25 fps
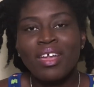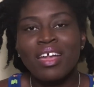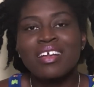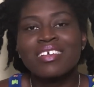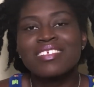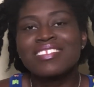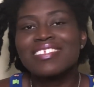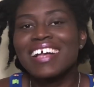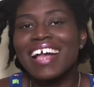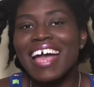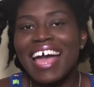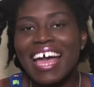
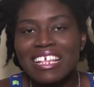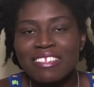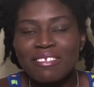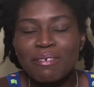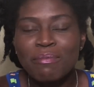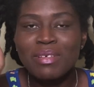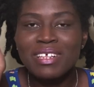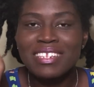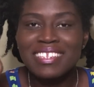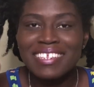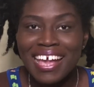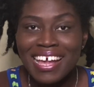So guys, on
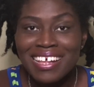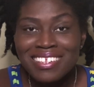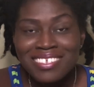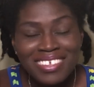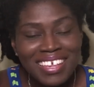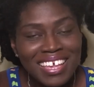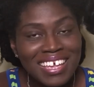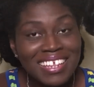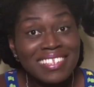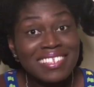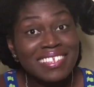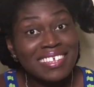the times you
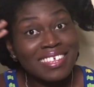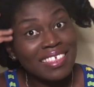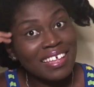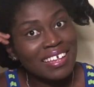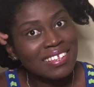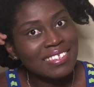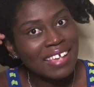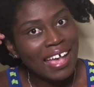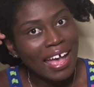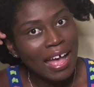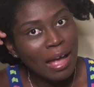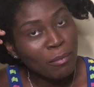can see that
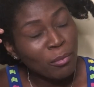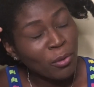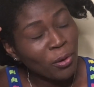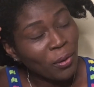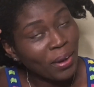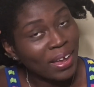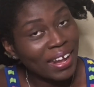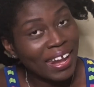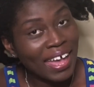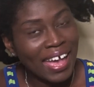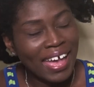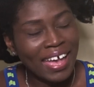I'm
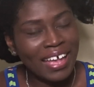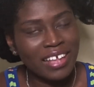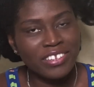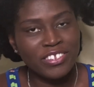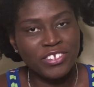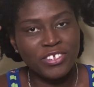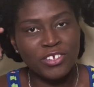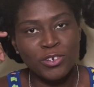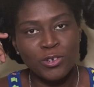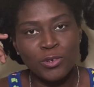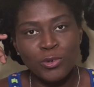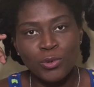going ahead
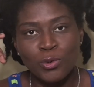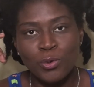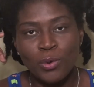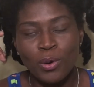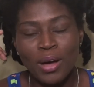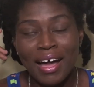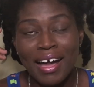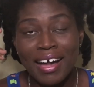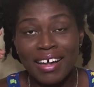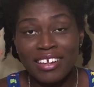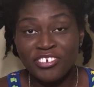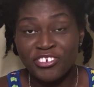to do
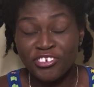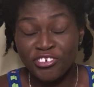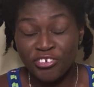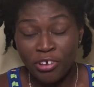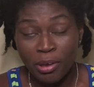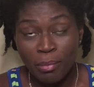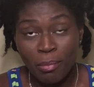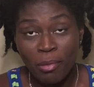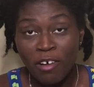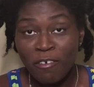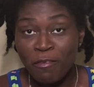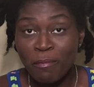a
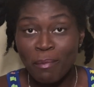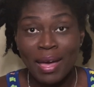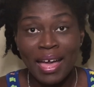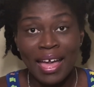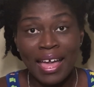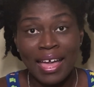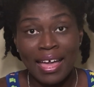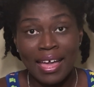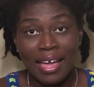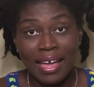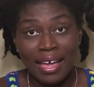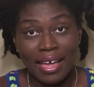trim of
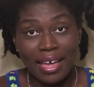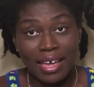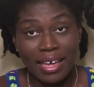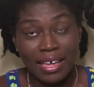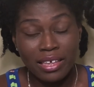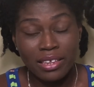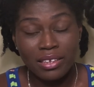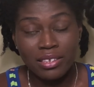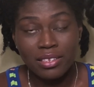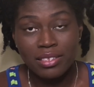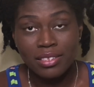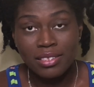my
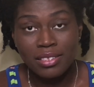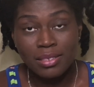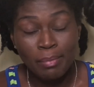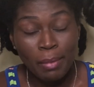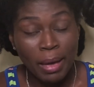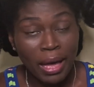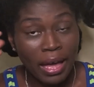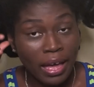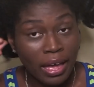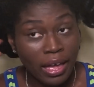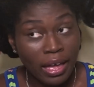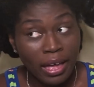ends. My